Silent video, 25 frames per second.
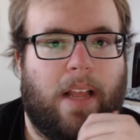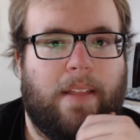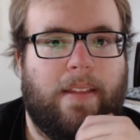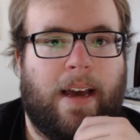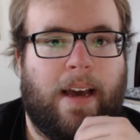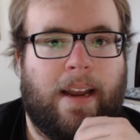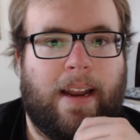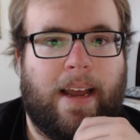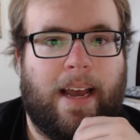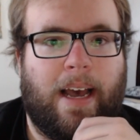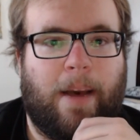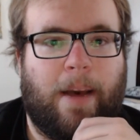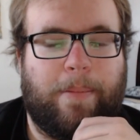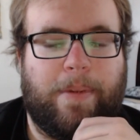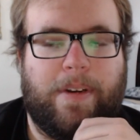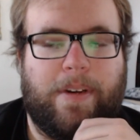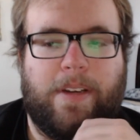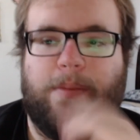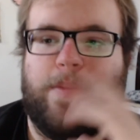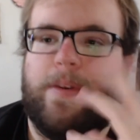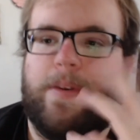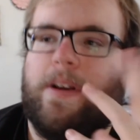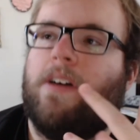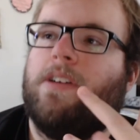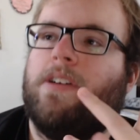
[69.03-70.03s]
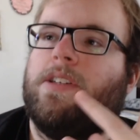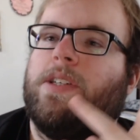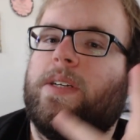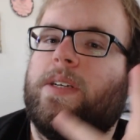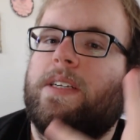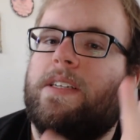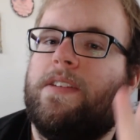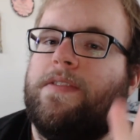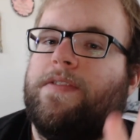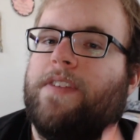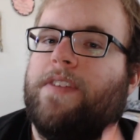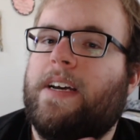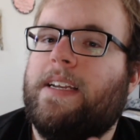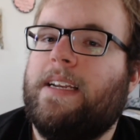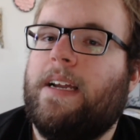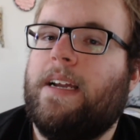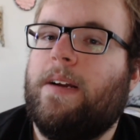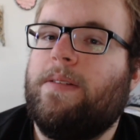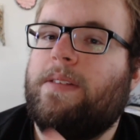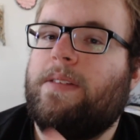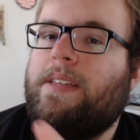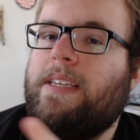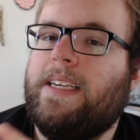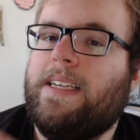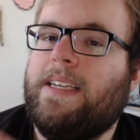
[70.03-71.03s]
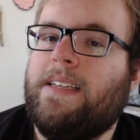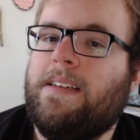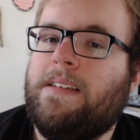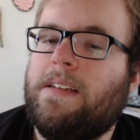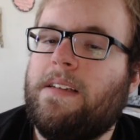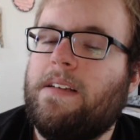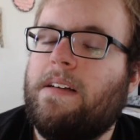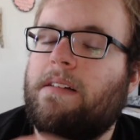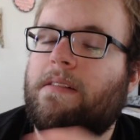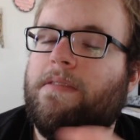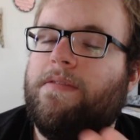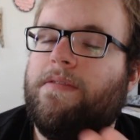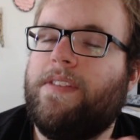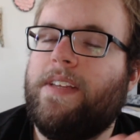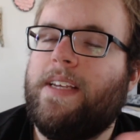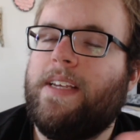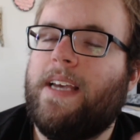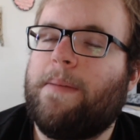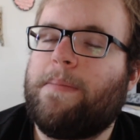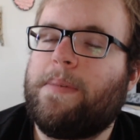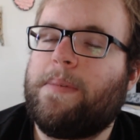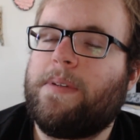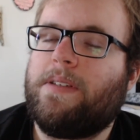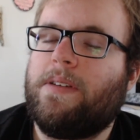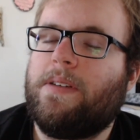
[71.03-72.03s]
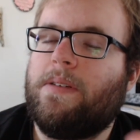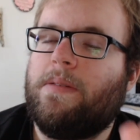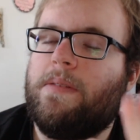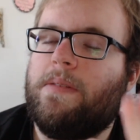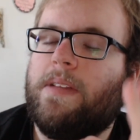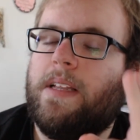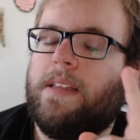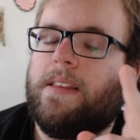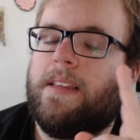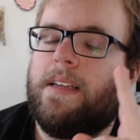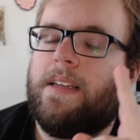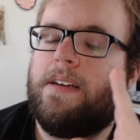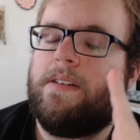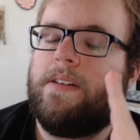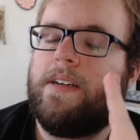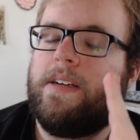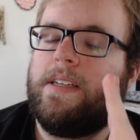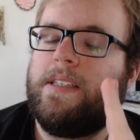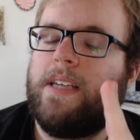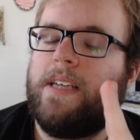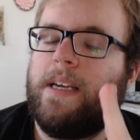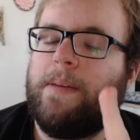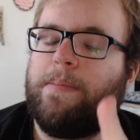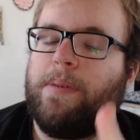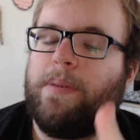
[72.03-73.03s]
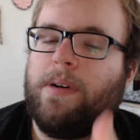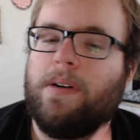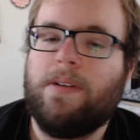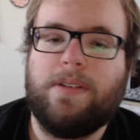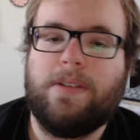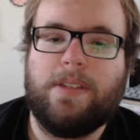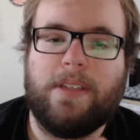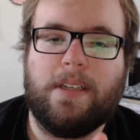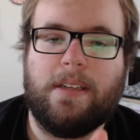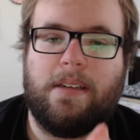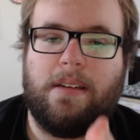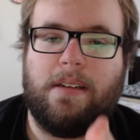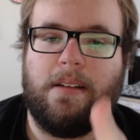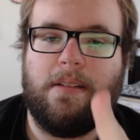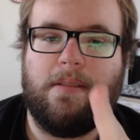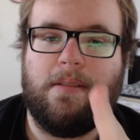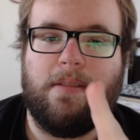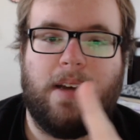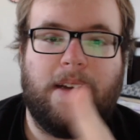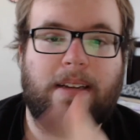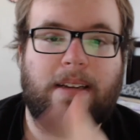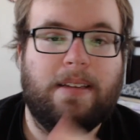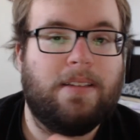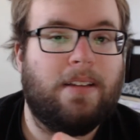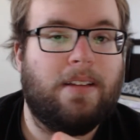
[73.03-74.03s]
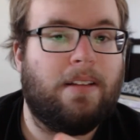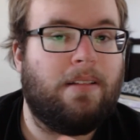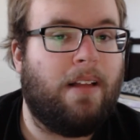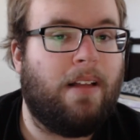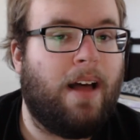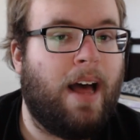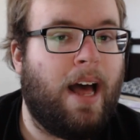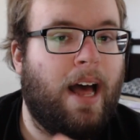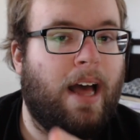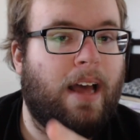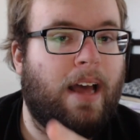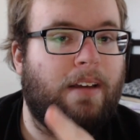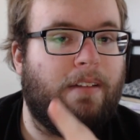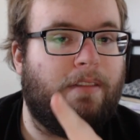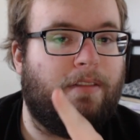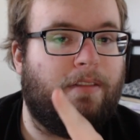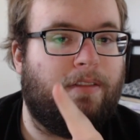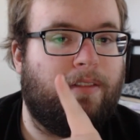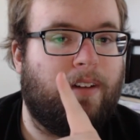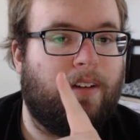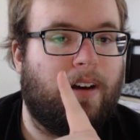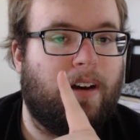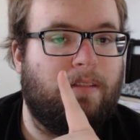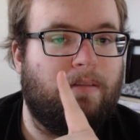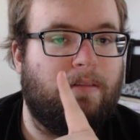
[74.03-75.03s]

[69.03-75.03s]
happened. And we also get to find out at the end of the episode that there is a person that is alive.